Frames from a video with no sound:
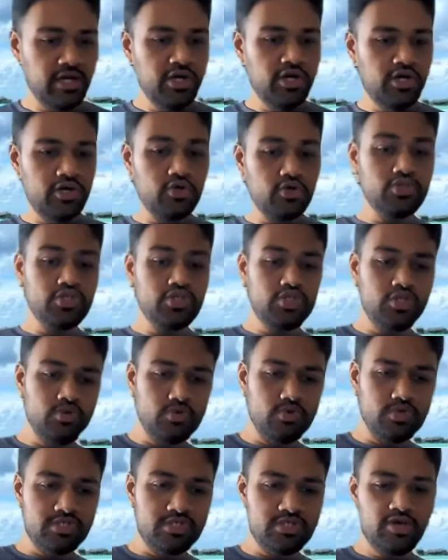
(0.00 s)
to
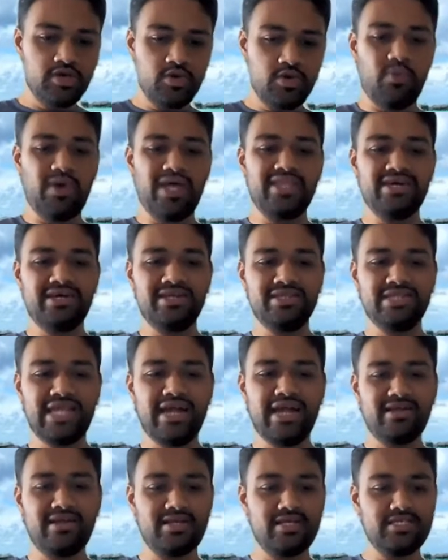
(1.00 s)
choose whether
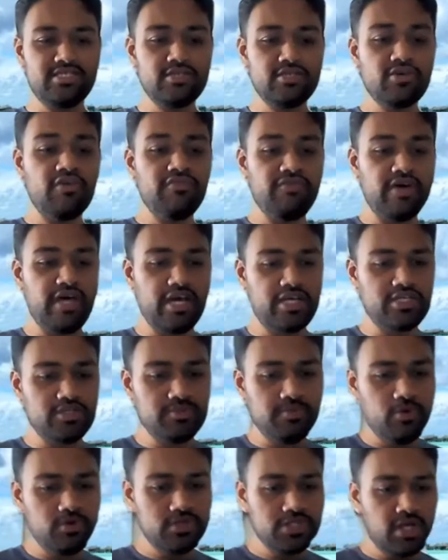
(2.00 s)
that risk of
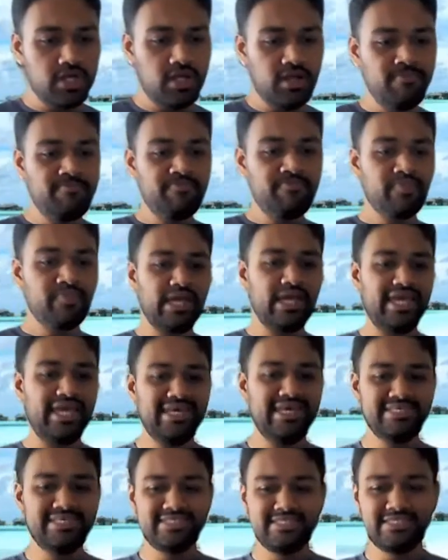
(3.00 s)
exposure
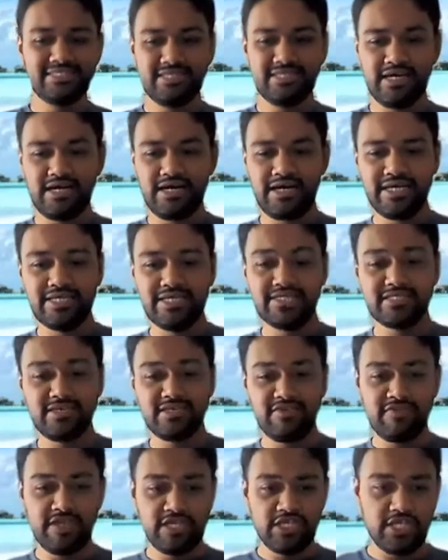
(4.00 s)
is
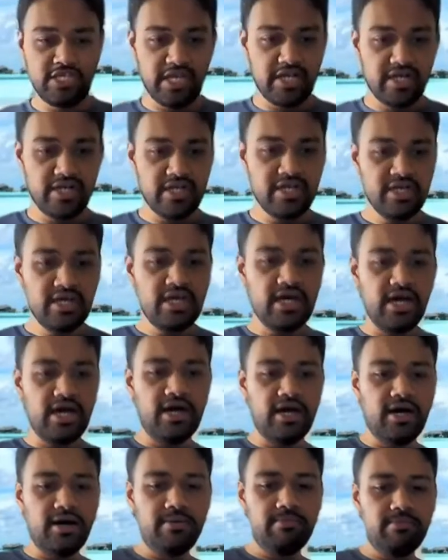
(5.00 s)
sufficient,
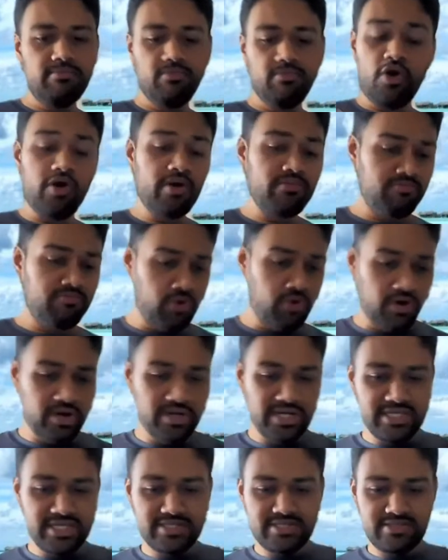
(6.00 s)
or
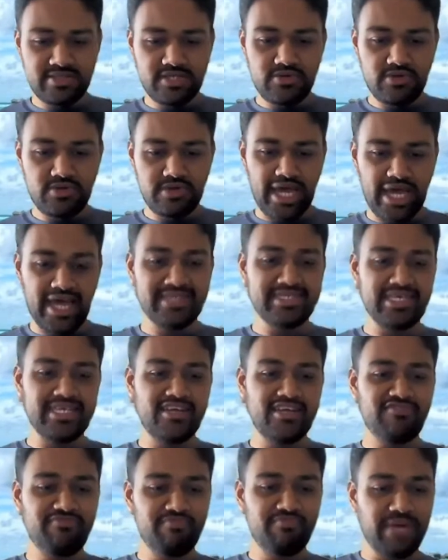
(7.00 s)
is has
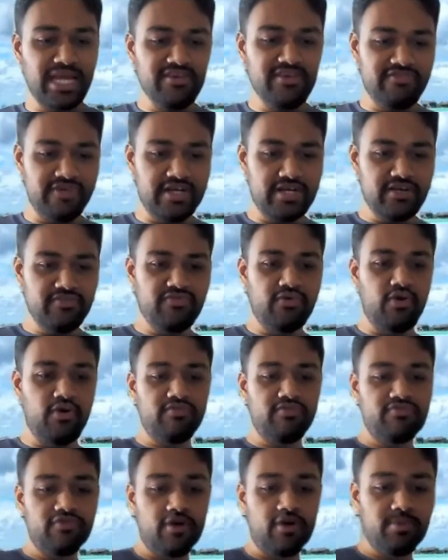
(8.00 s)
enough benefit
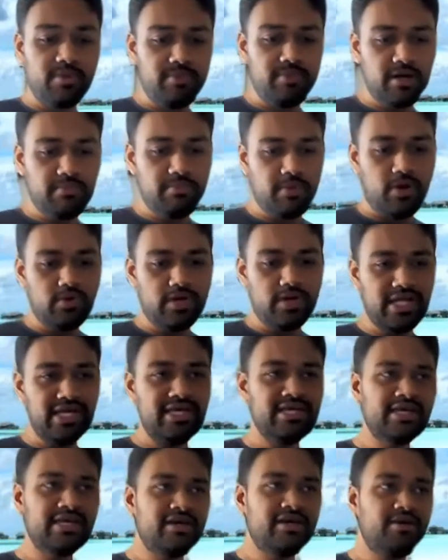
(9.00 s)
from a bug bounty.
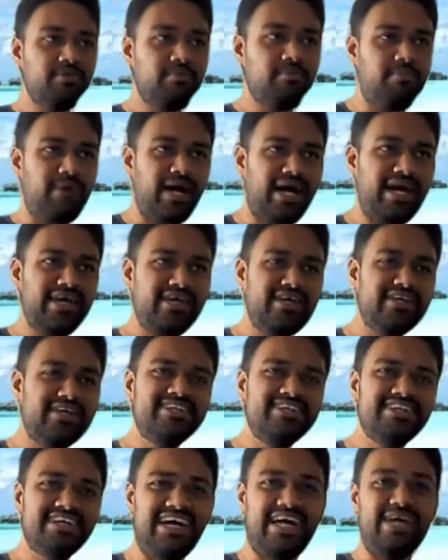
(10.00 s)
My
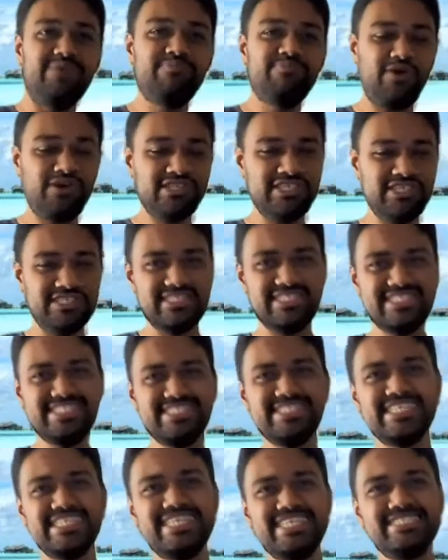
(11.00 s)
hypothesis
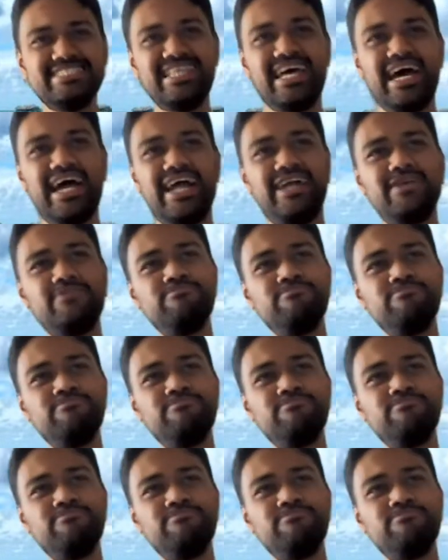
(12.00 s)
is that